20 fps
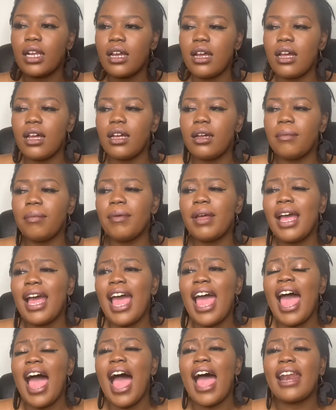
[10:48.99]
And
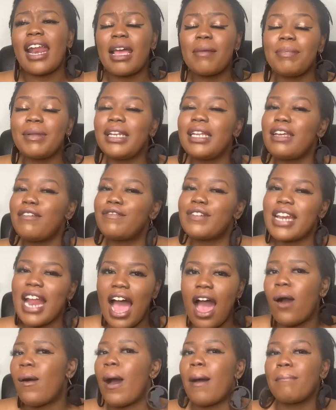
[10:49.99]
I believe
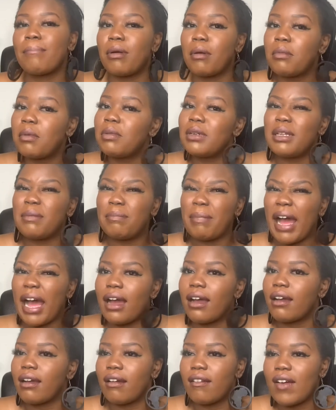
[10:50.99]
now I'm probably
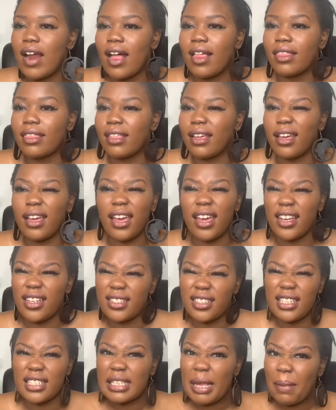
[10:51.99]
back around the
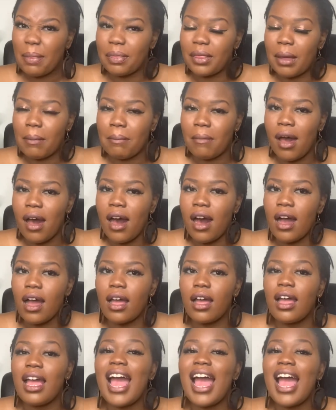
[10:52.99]
80 something mark.